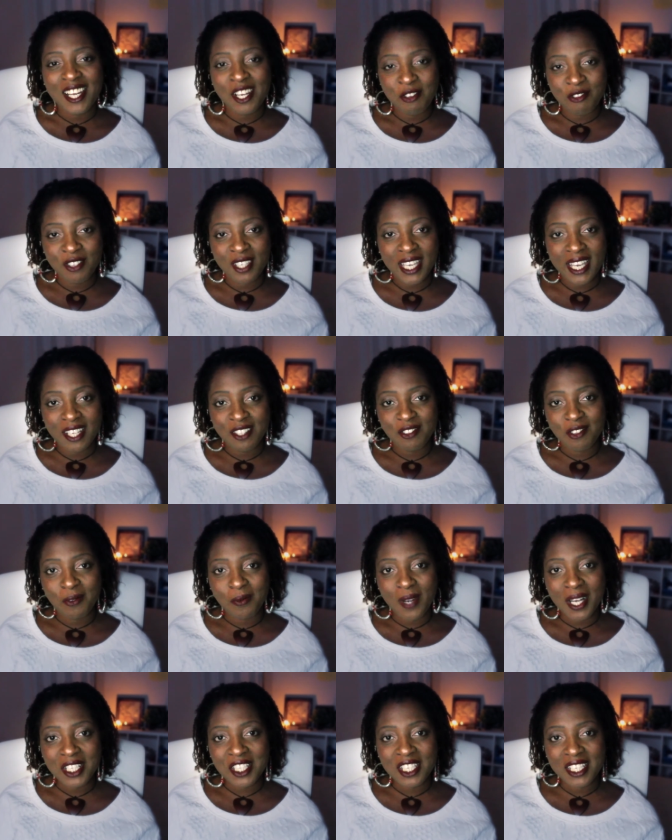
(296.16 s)
i love you guys for
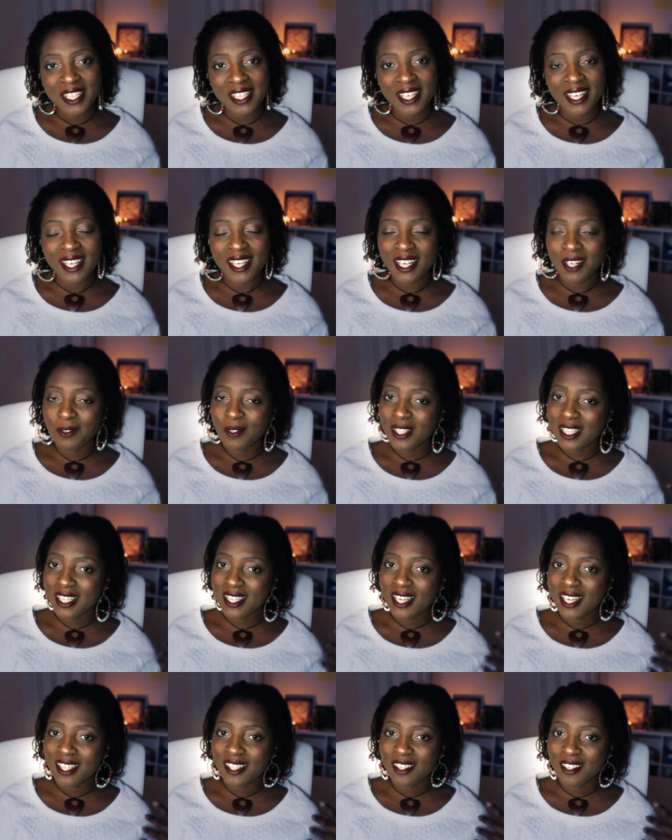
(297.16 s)
watching and i will
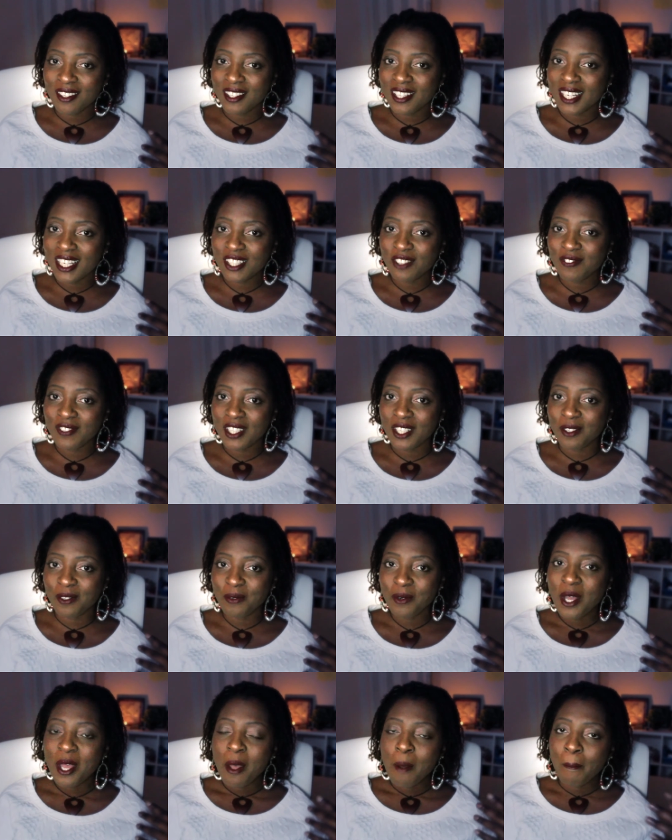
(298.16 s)
see you guys on the next
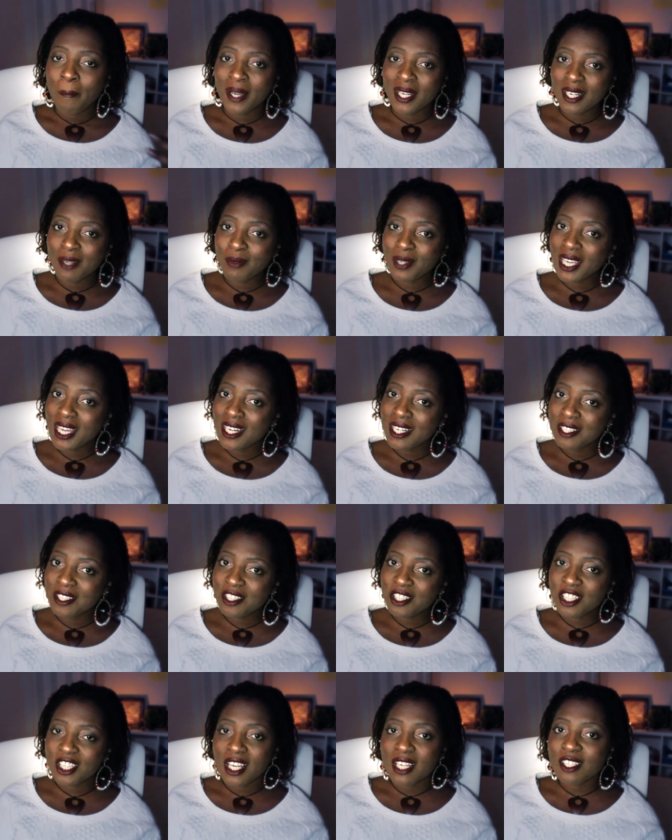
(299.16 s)
video my name again
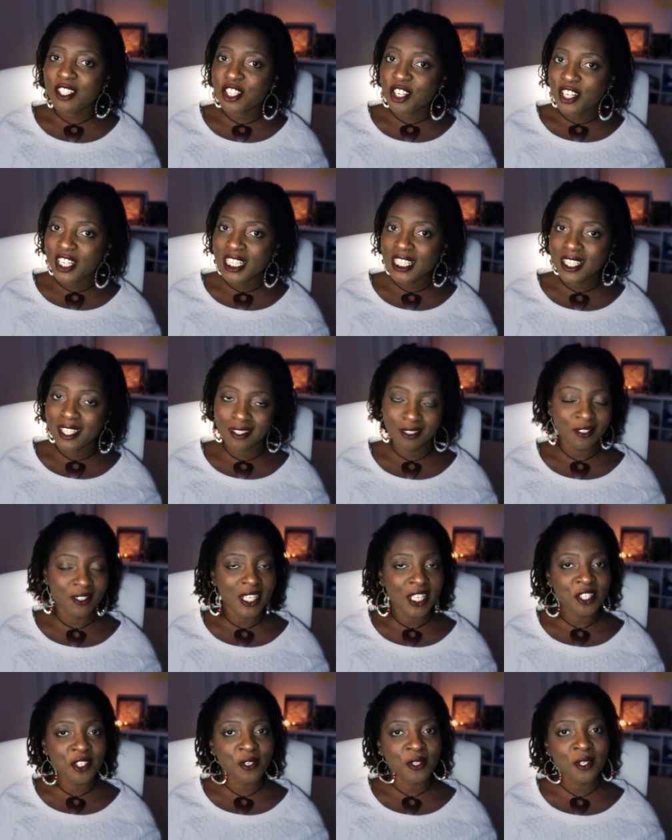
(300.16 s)
is Jeanica
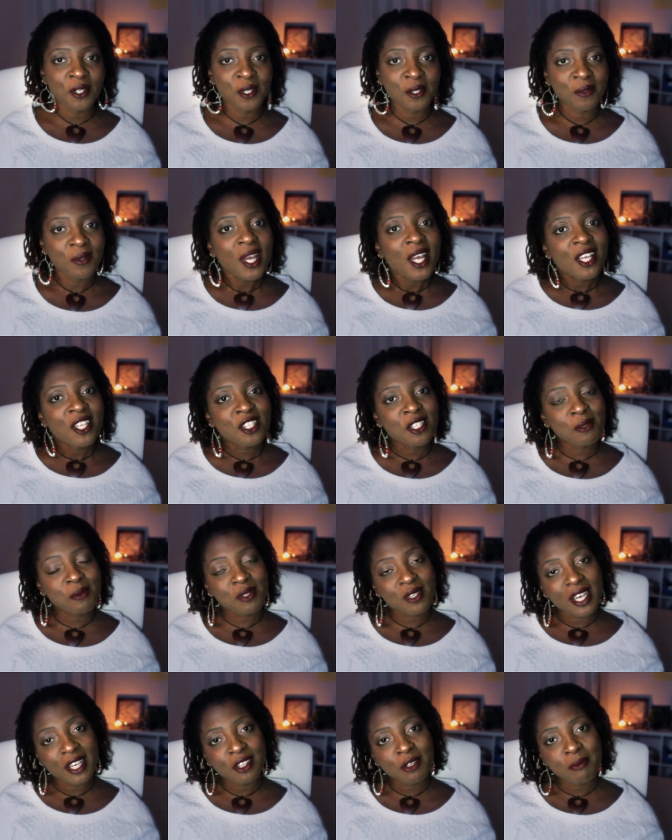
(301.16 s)
international natural
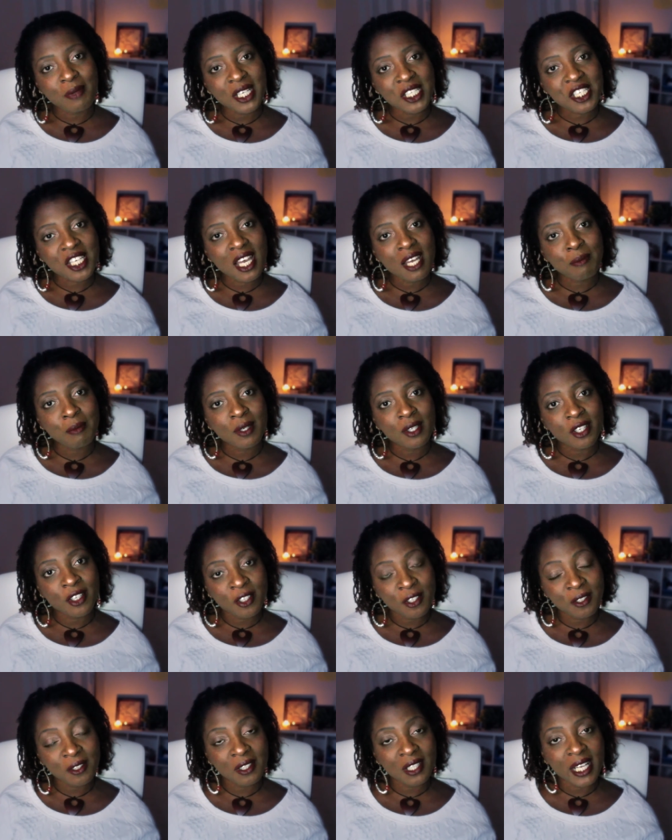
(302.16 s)
subscribe to my
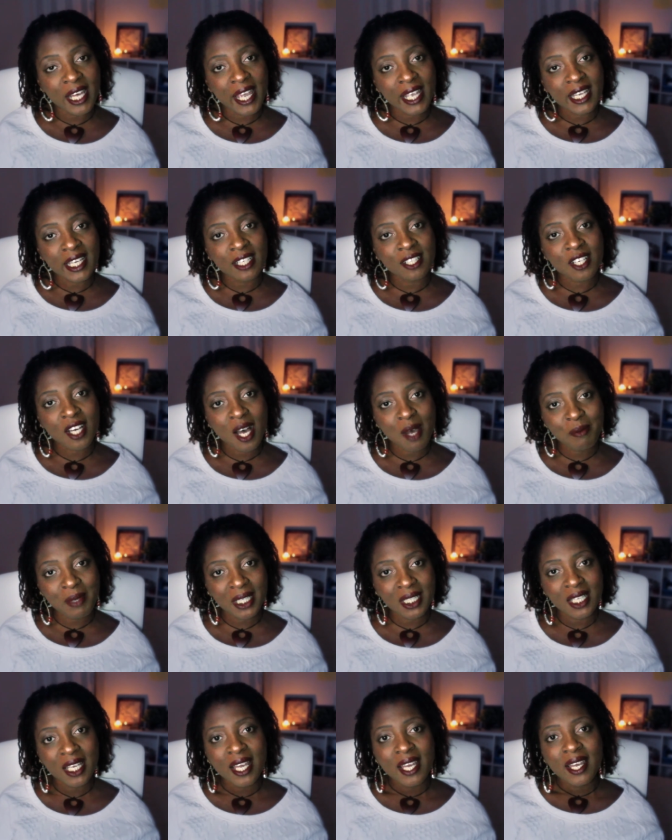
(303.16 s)
channel like and
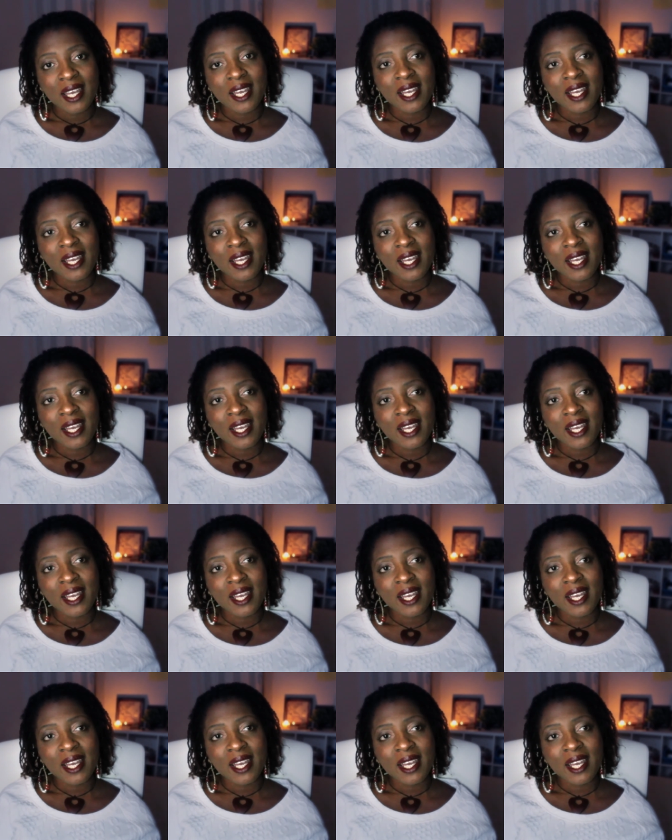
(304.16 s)
comment